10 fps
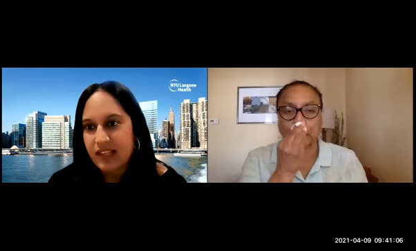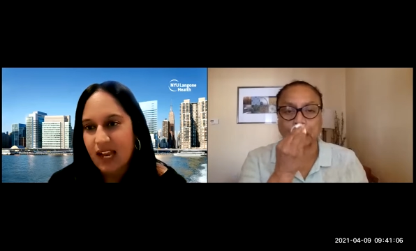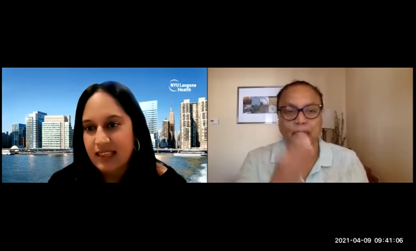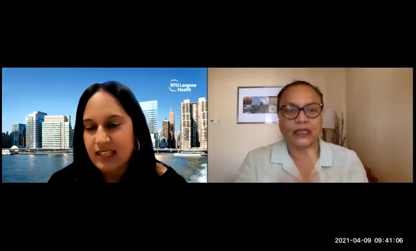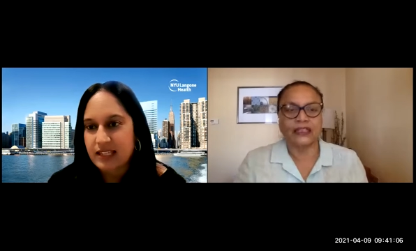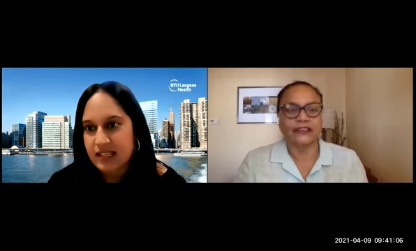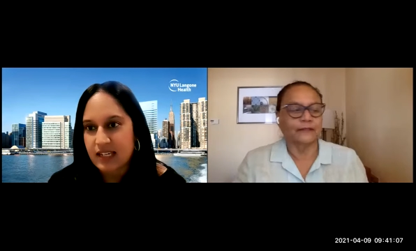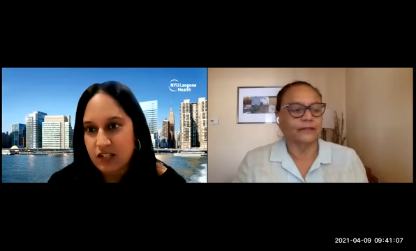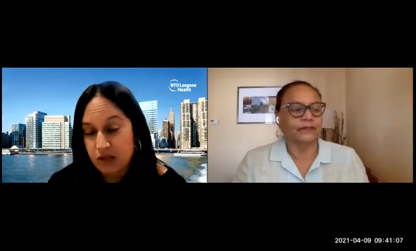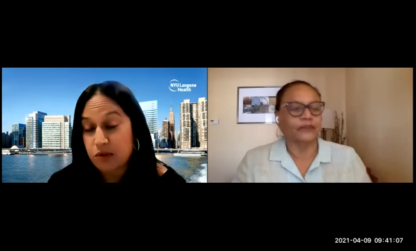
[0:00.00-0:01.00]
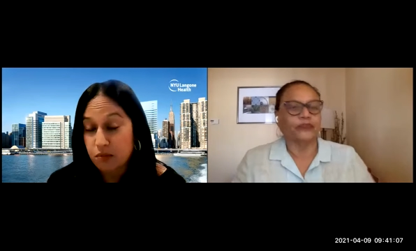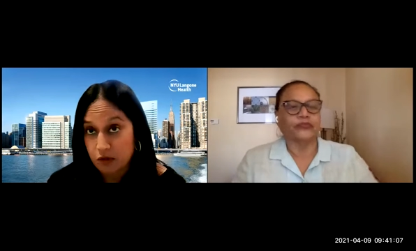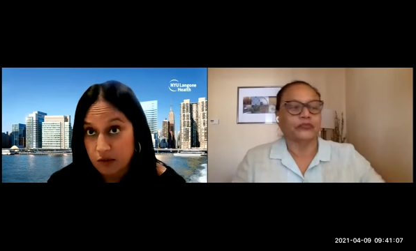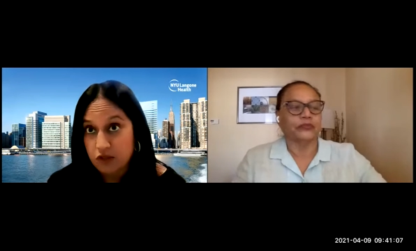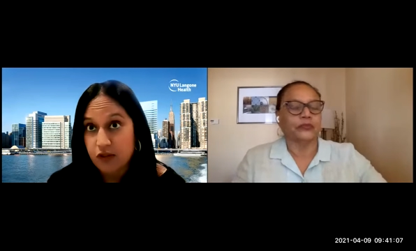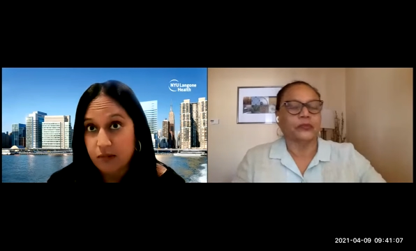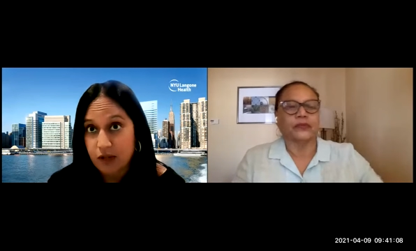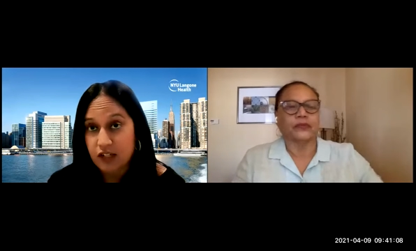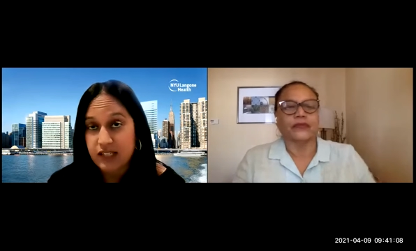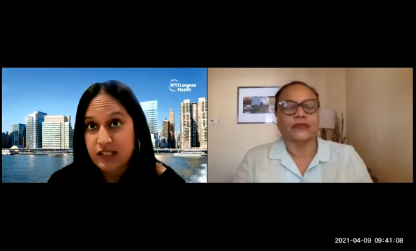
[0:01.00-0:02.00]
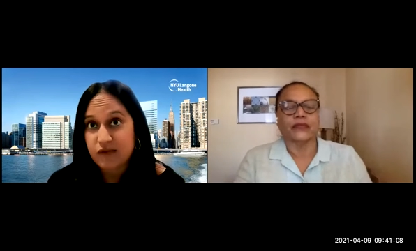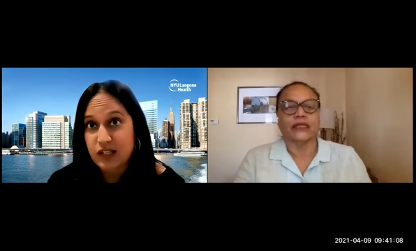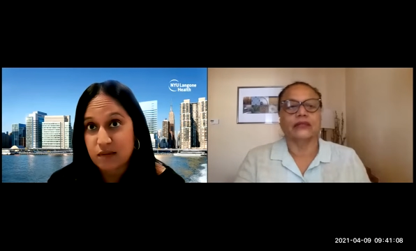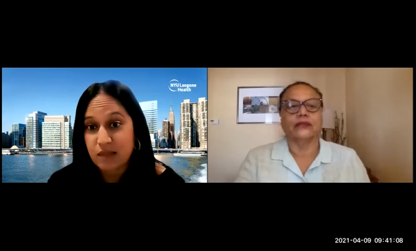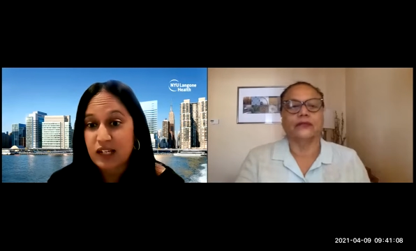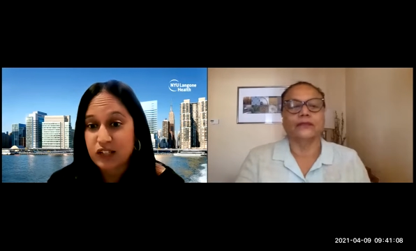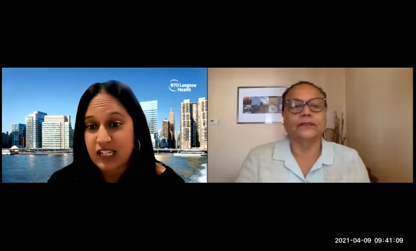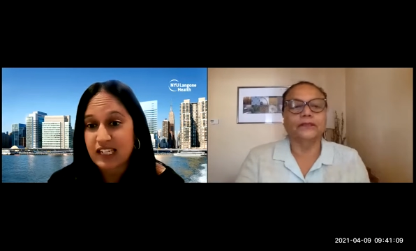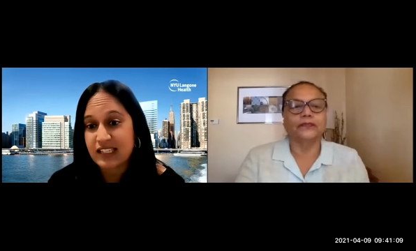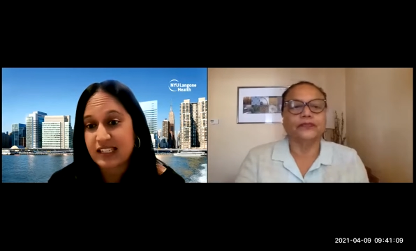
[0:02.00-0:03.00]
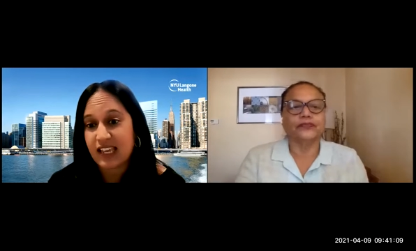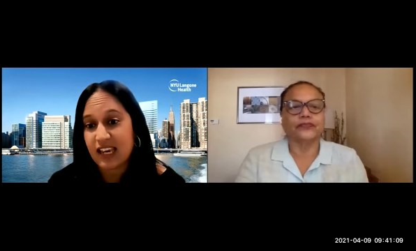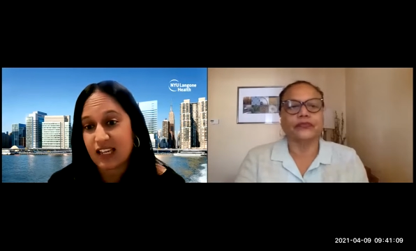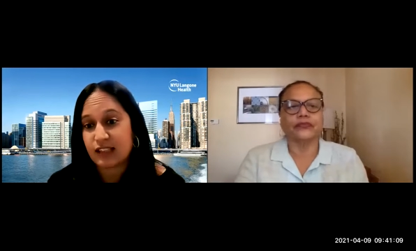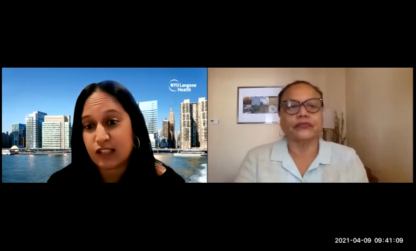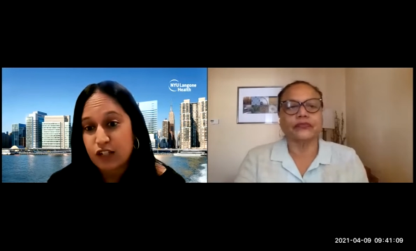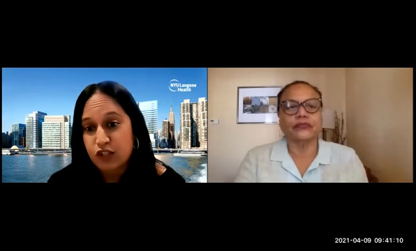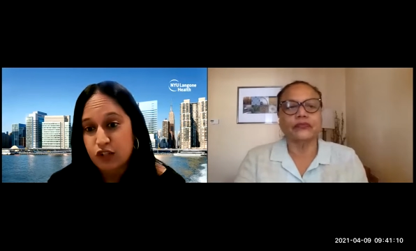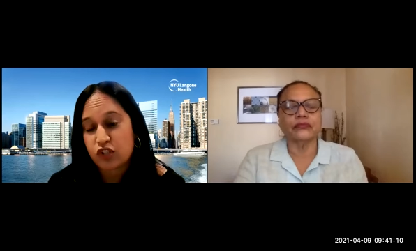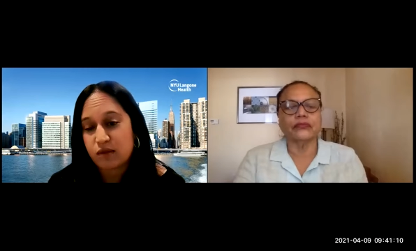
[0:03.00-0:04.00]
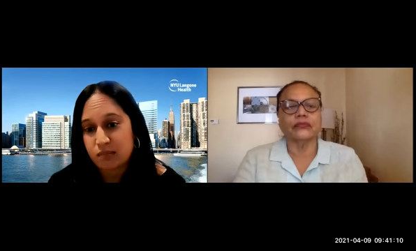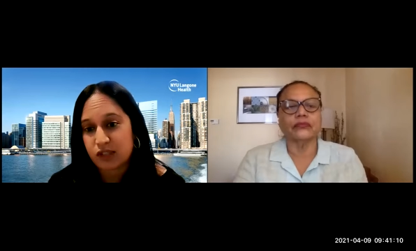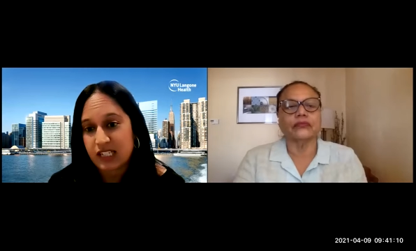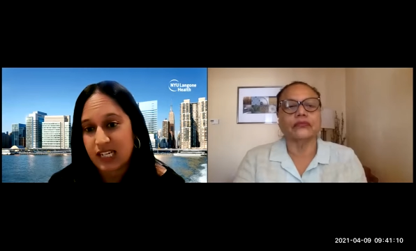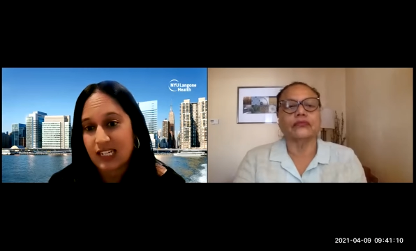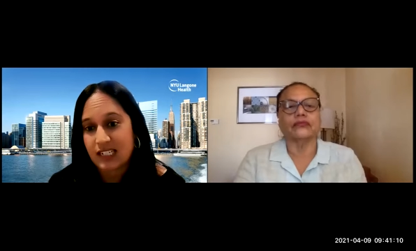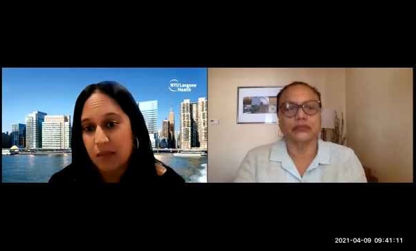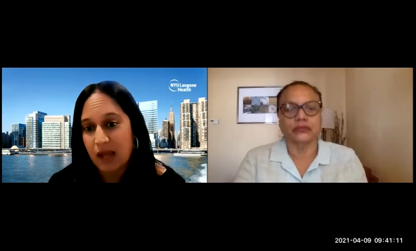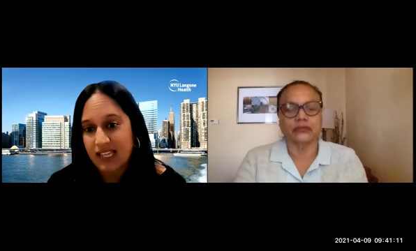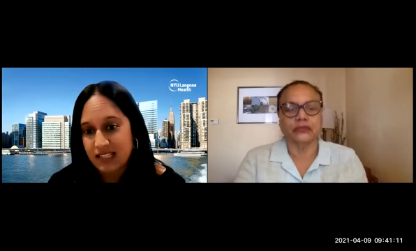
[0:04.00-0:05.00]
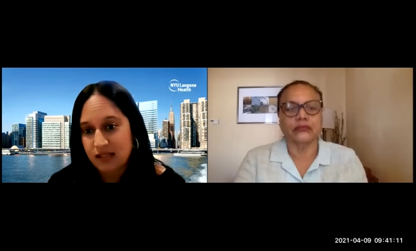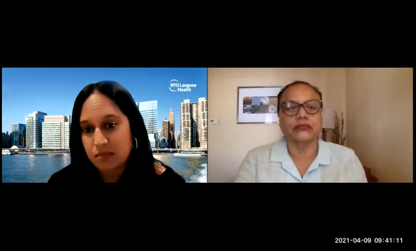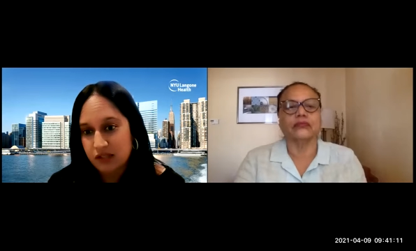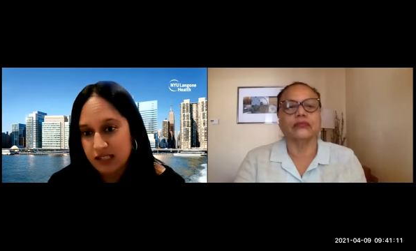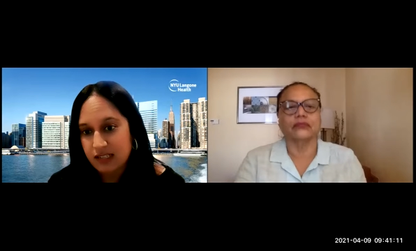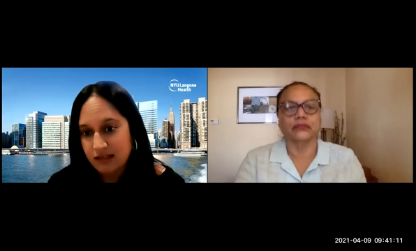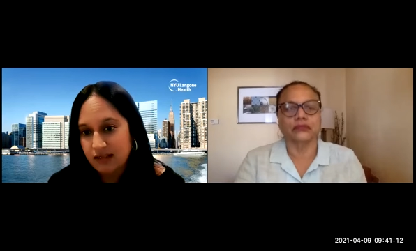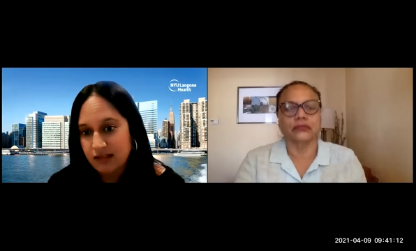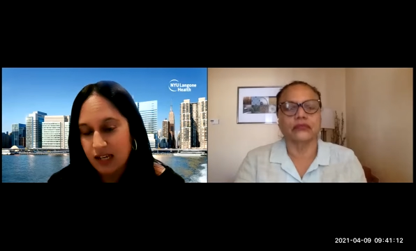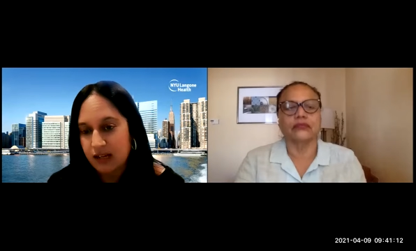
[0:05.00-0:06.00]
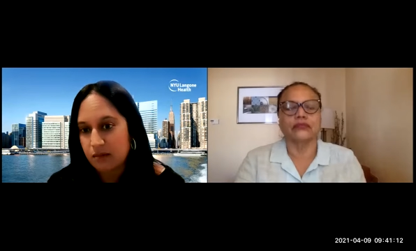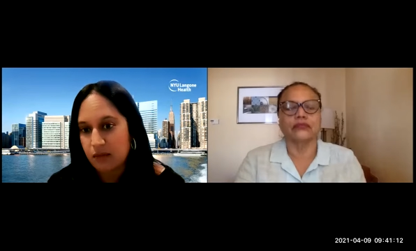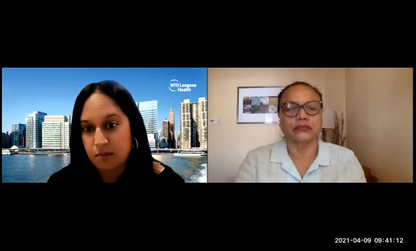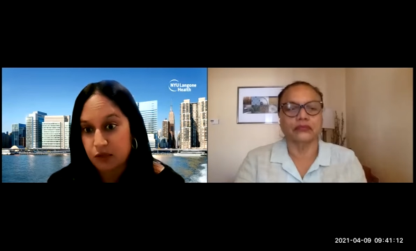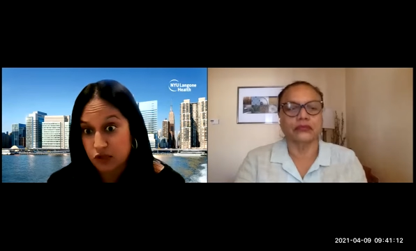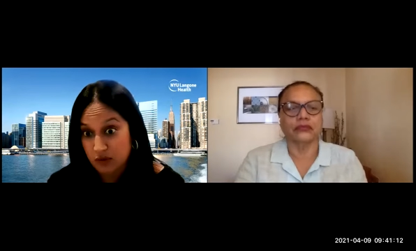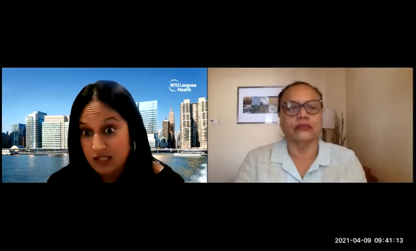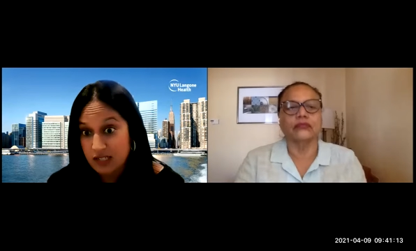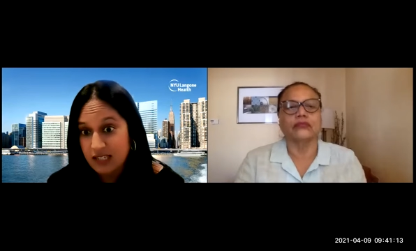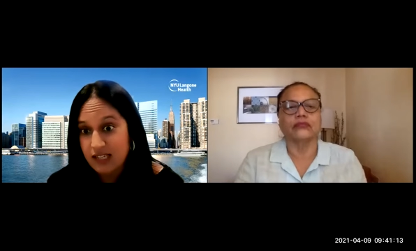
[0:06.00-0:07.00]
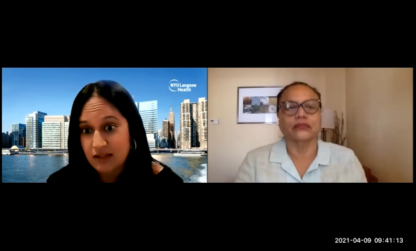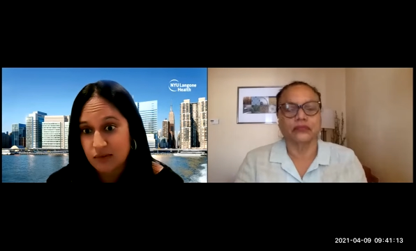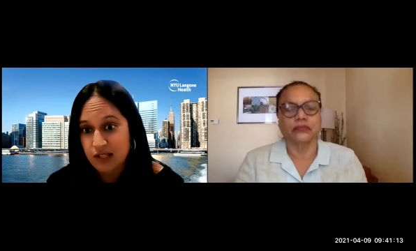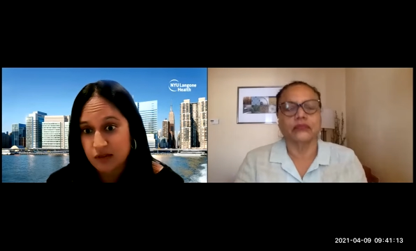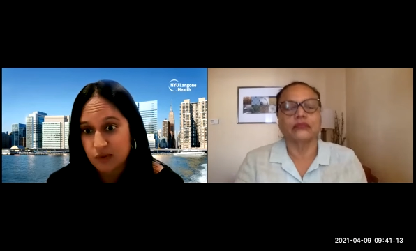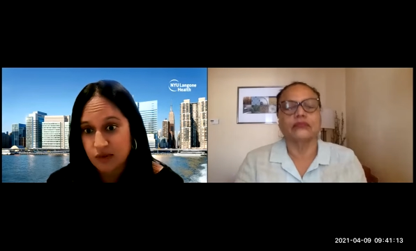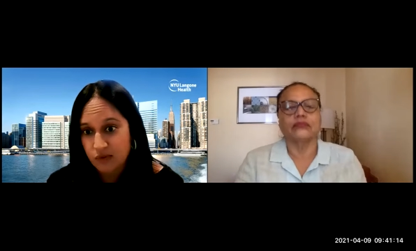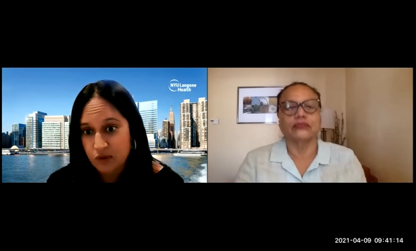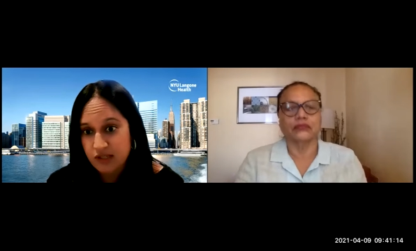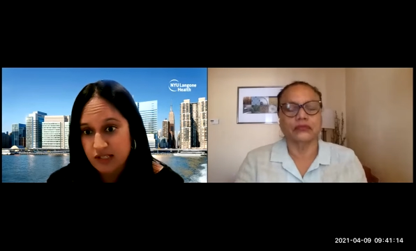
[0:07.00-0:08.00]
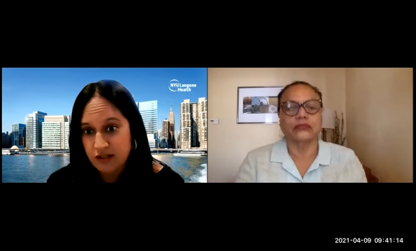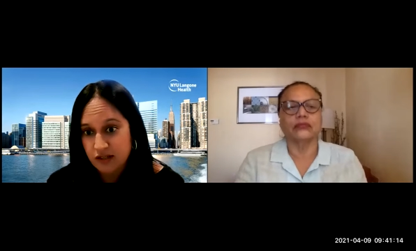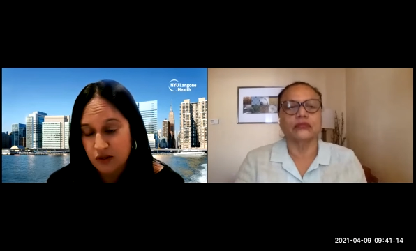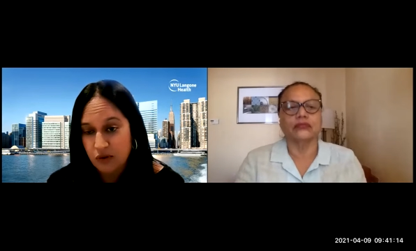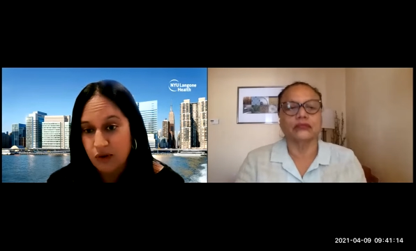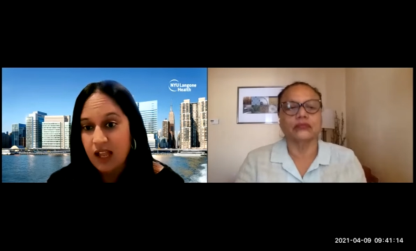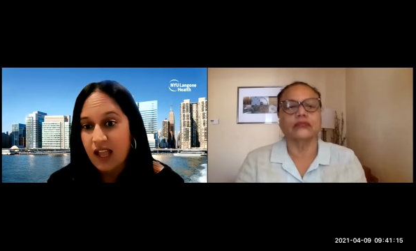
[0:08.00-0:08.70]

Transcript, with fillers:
Speaker 1: I think the CHW and Promotora model is fundamentally is a leadership building and capacity building um, opportunity as well as mm-hmm. workforce. Mm-hmm. And so